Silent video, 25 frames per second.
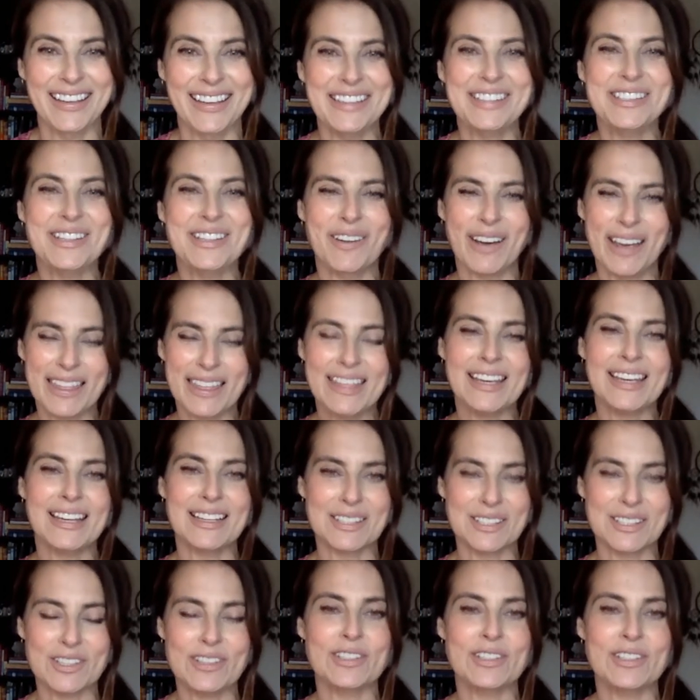Right. So I think
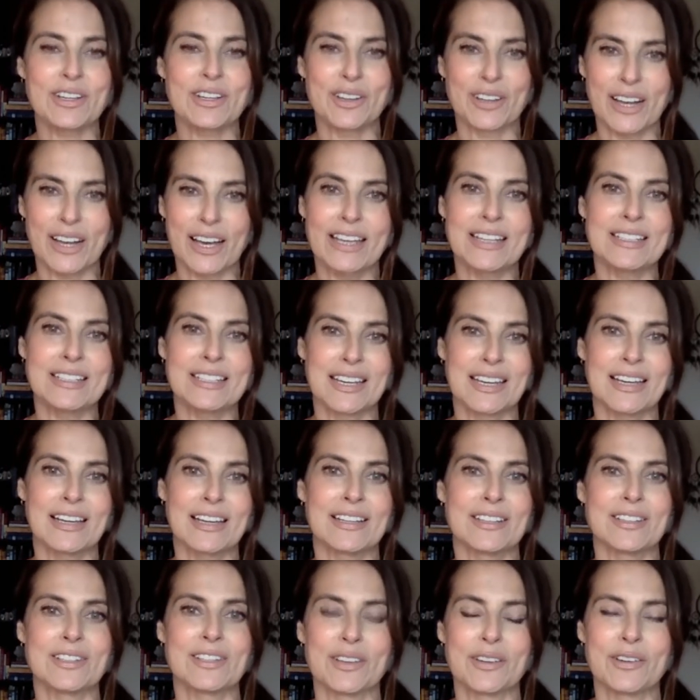it's just a good
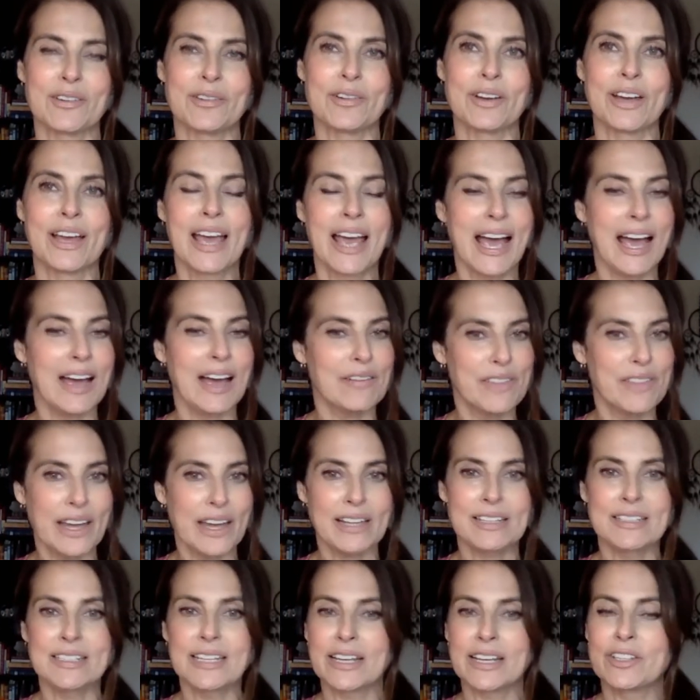idea to have that
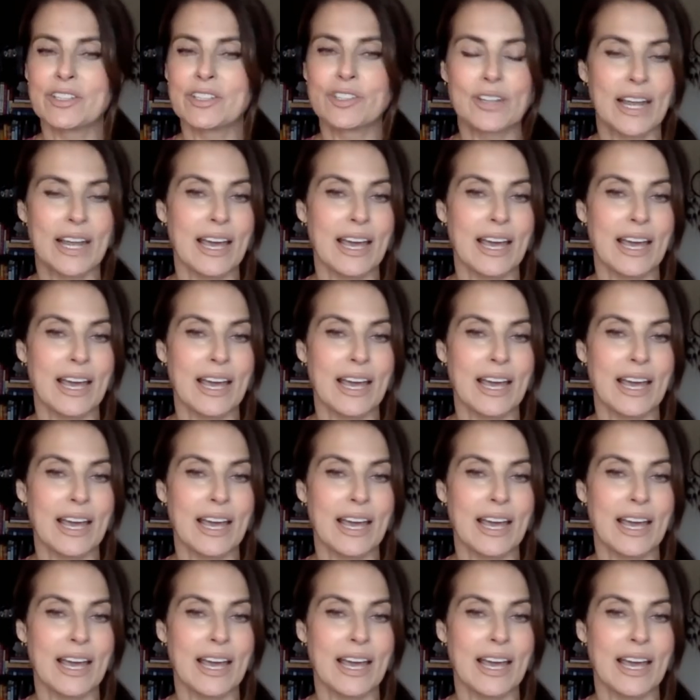intention,